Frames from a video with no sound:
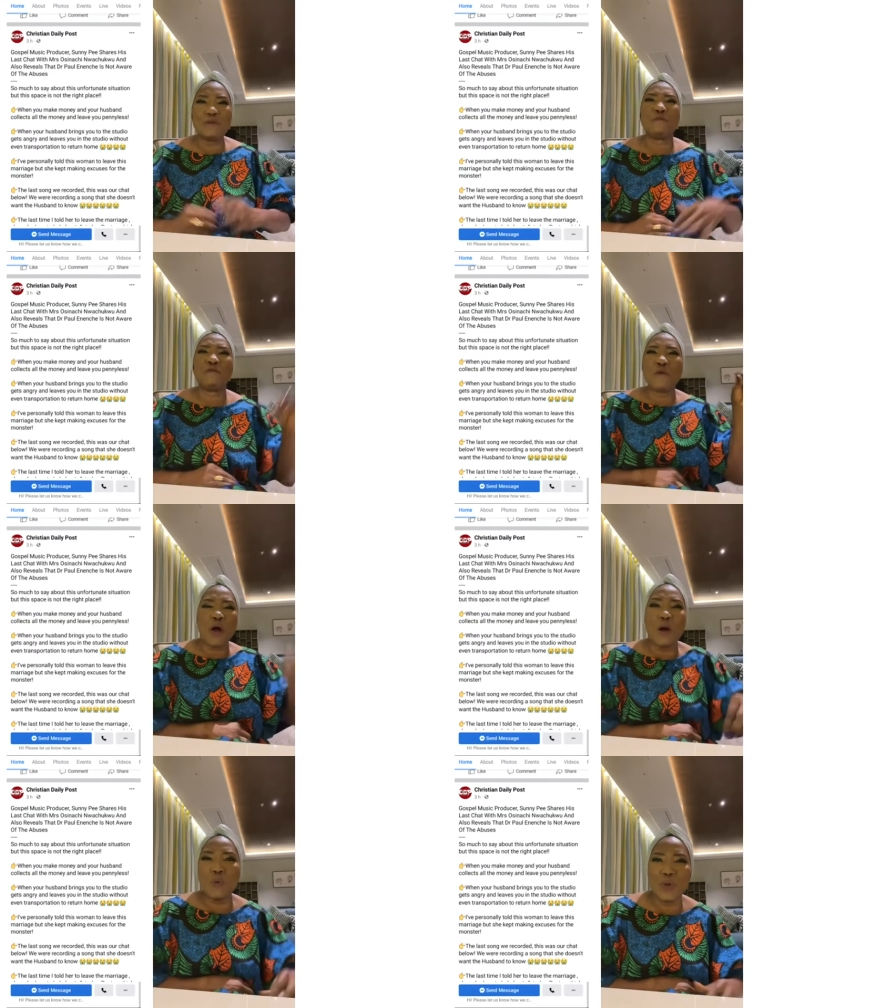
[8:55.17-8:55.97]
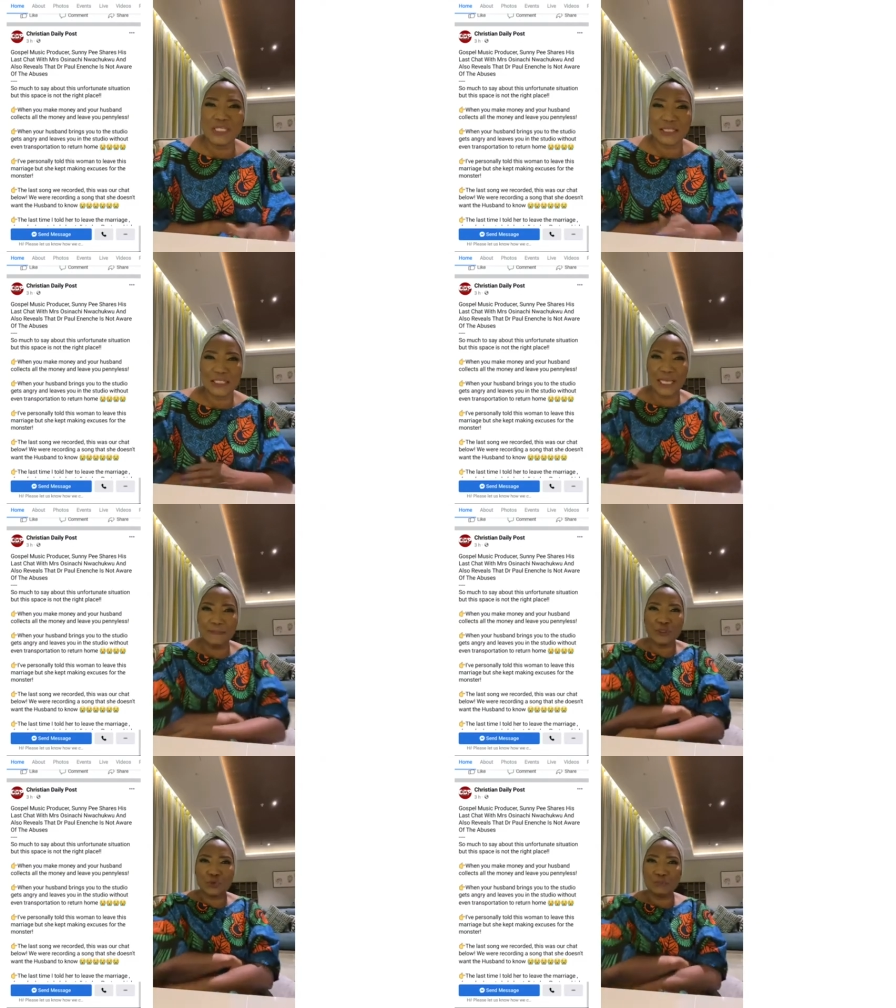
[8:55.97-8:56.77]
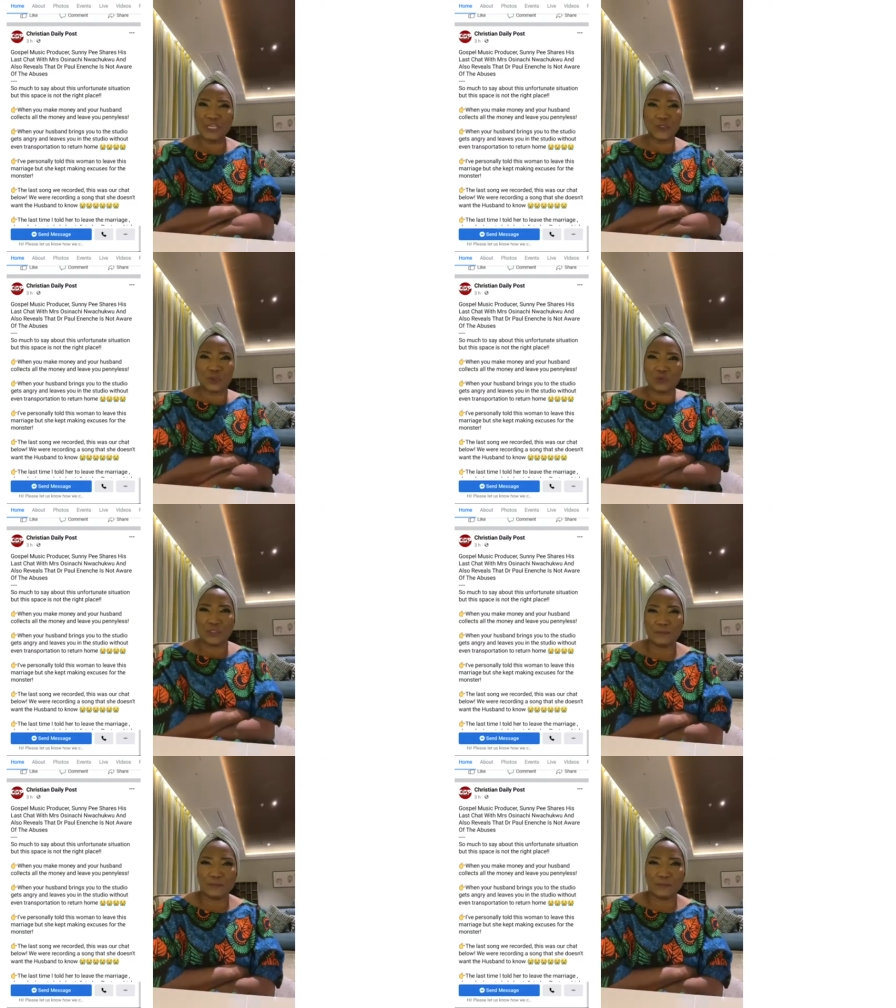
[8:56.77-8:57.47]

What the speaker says: before we came into ministry.